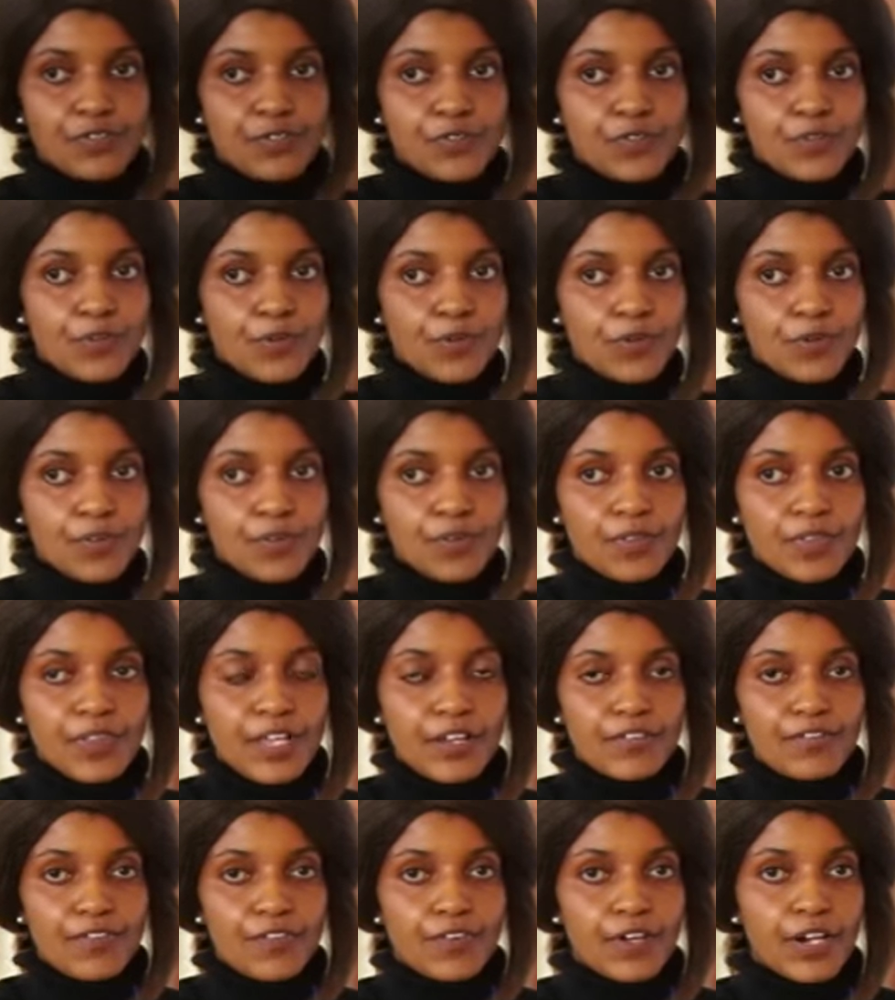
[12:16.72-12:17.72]
do the
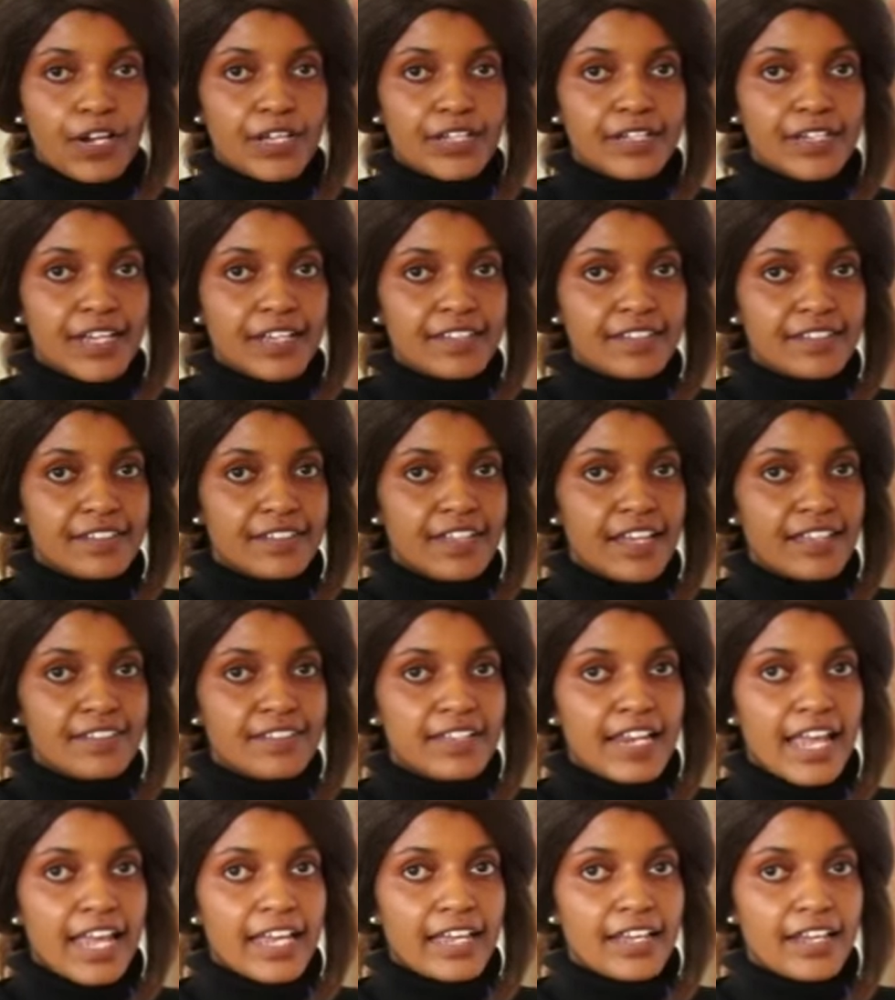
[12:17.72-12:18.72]
following exercise
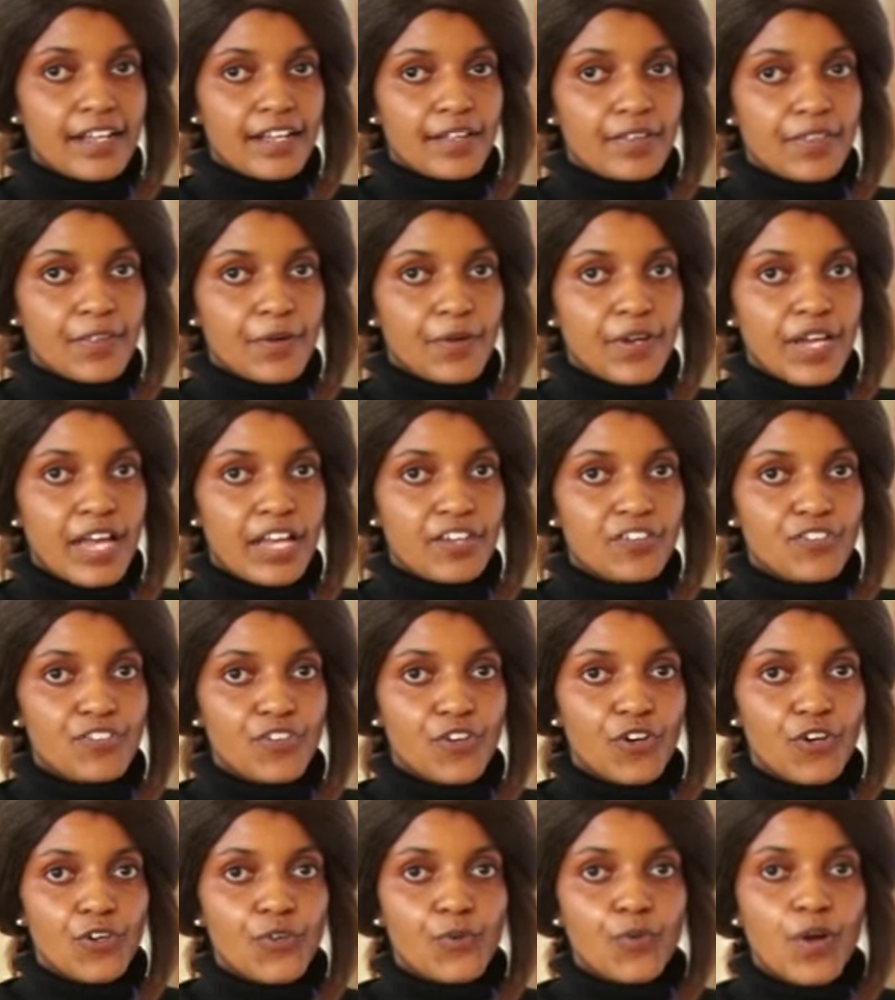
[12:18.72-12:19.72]
like the way I
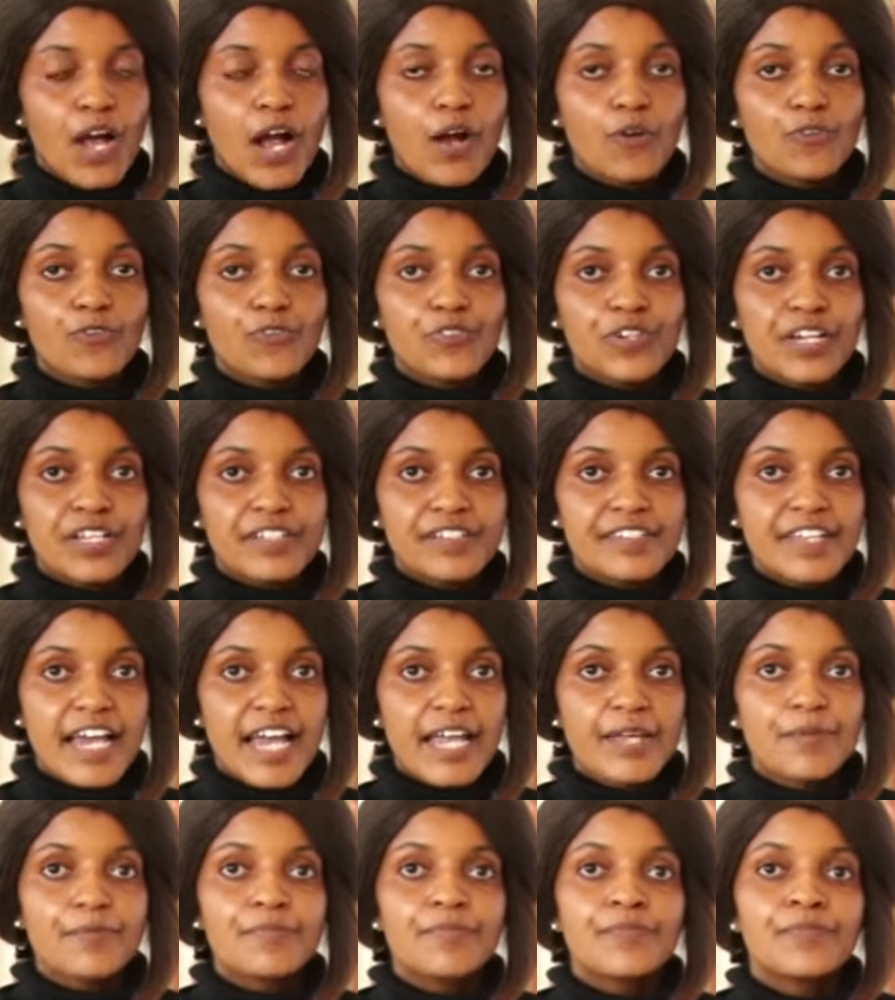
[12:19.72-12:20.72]
show you how to read
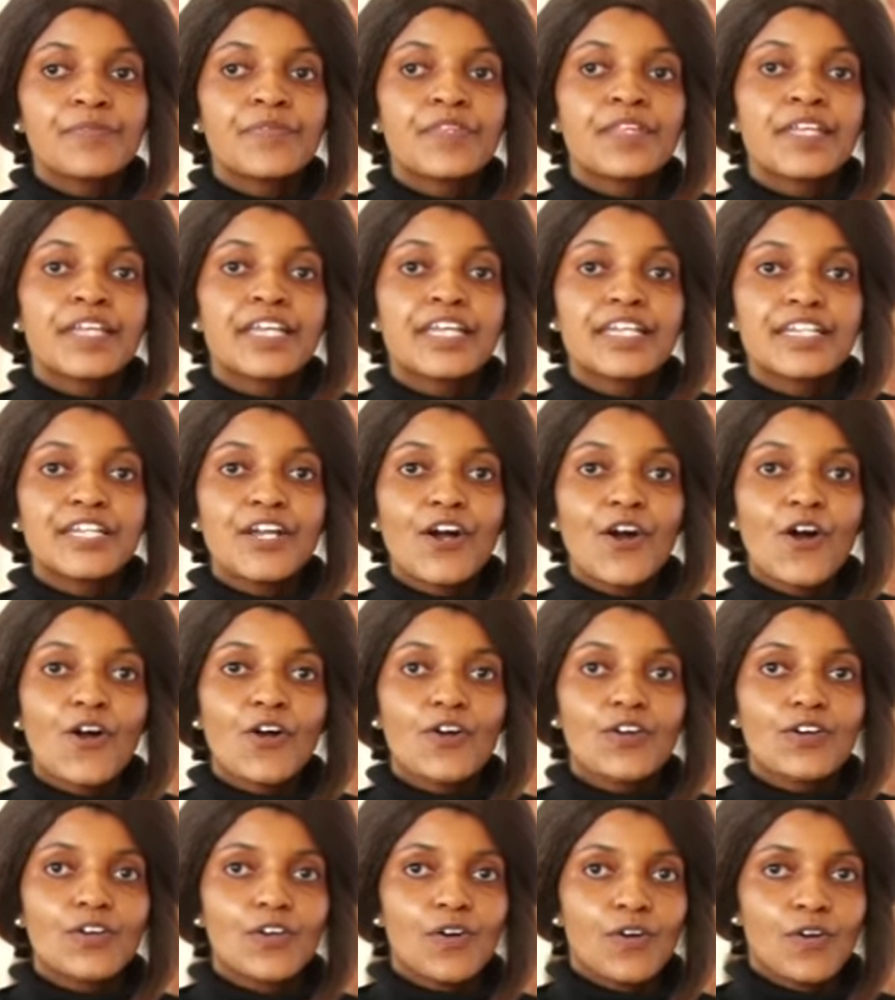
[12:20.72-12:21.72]
time in
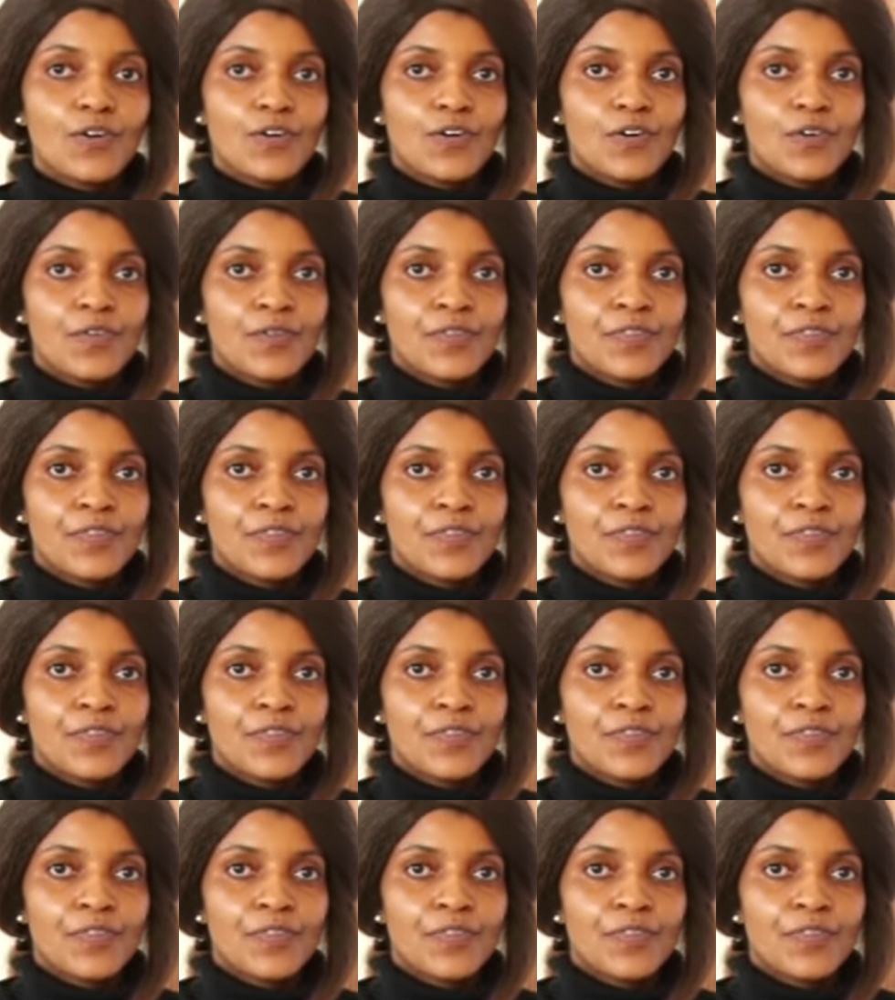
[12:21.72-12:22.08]
o'clock.